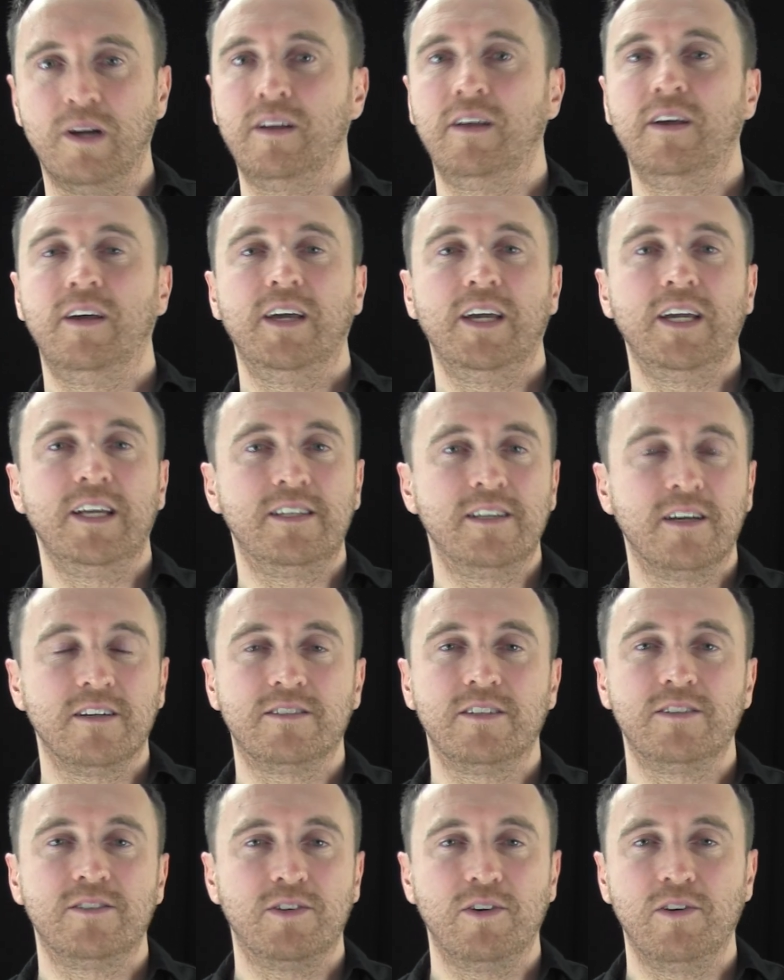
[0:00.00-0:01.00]
but he
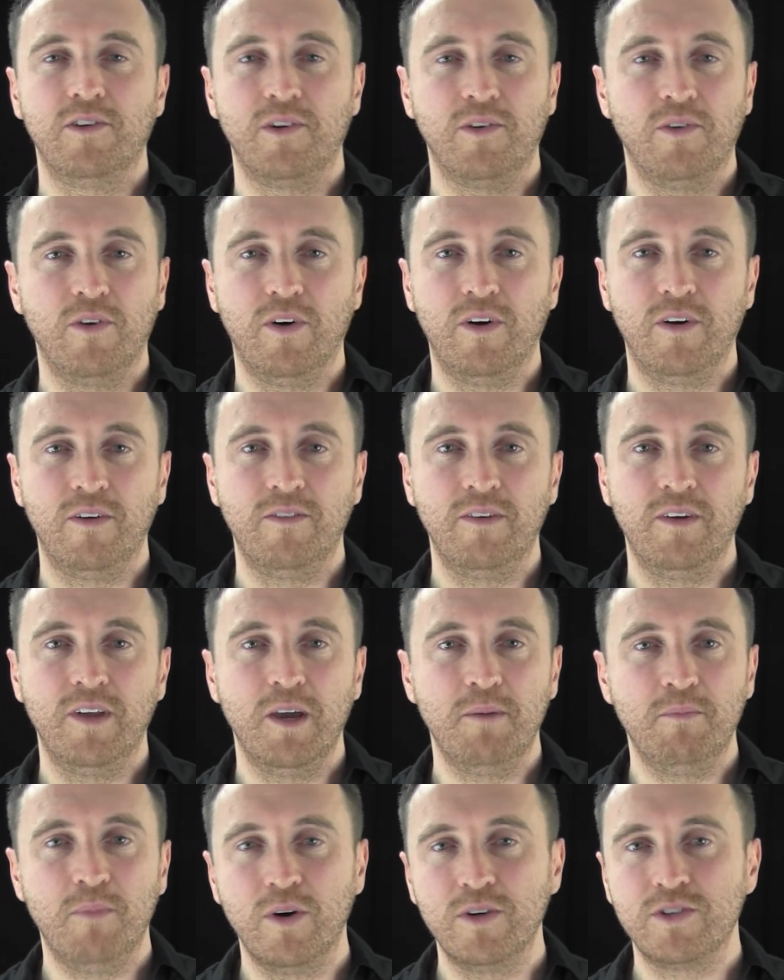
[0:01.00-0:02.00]
doesn't turn her on
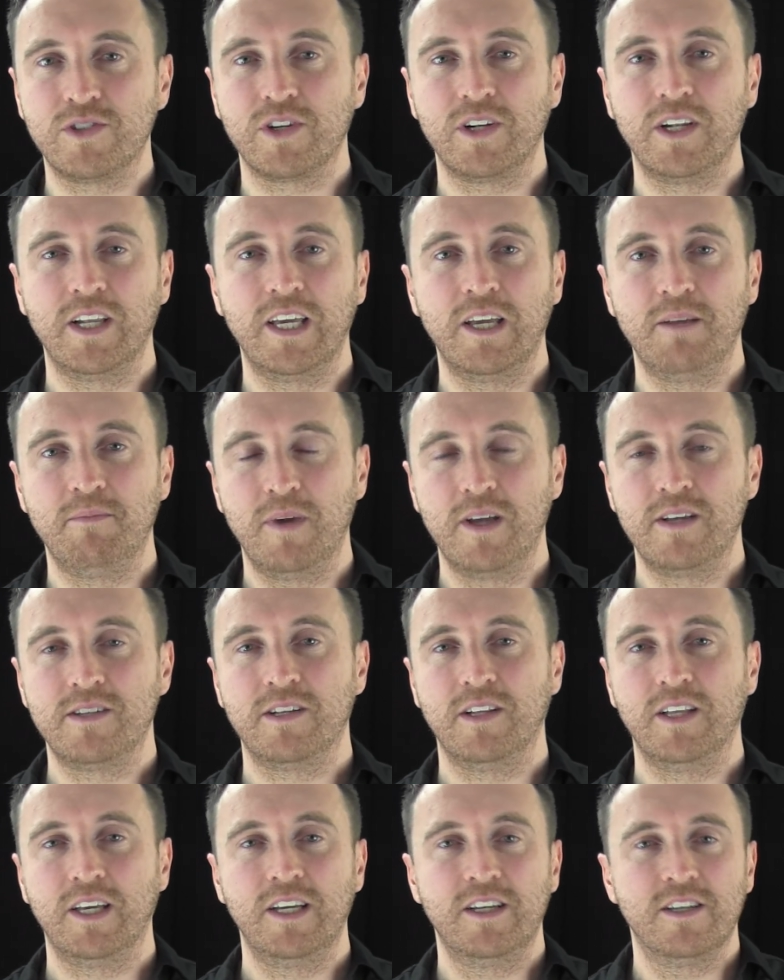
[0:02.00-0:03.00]
emotionally and
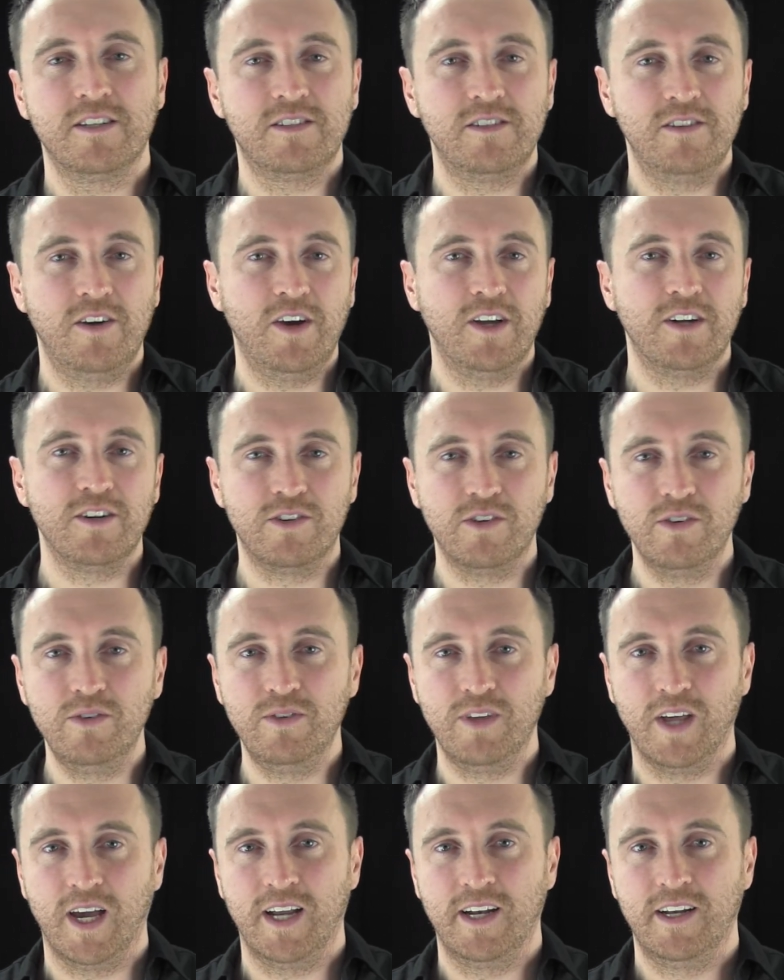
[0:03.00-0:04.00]
mentally. He doesn't know how to
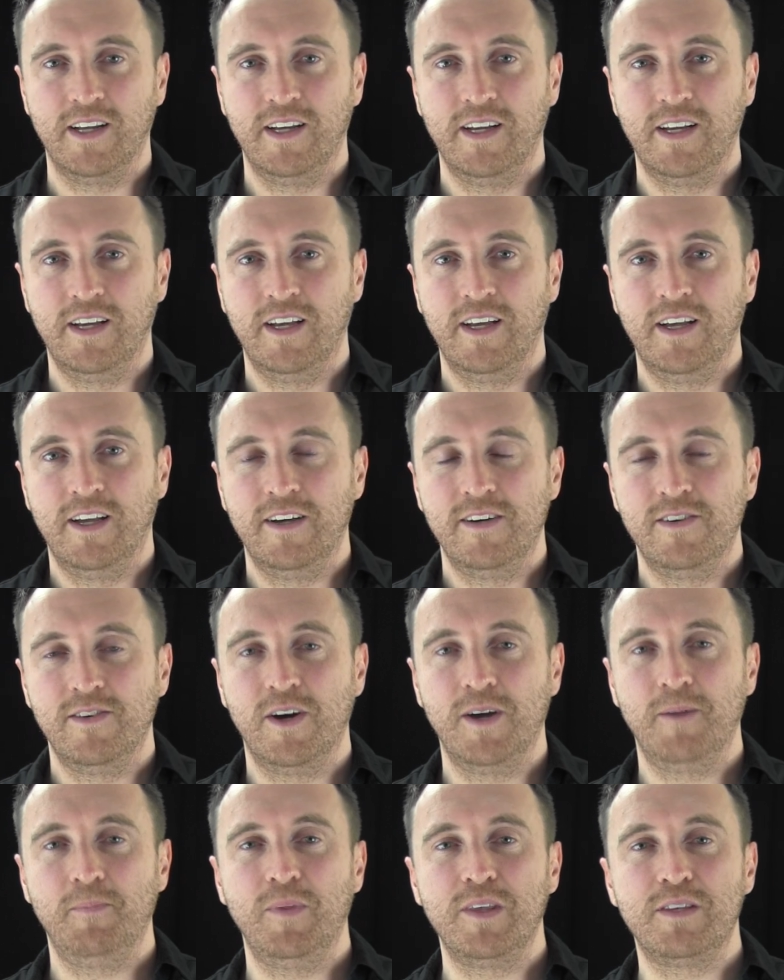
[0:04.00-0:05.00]
do that, right?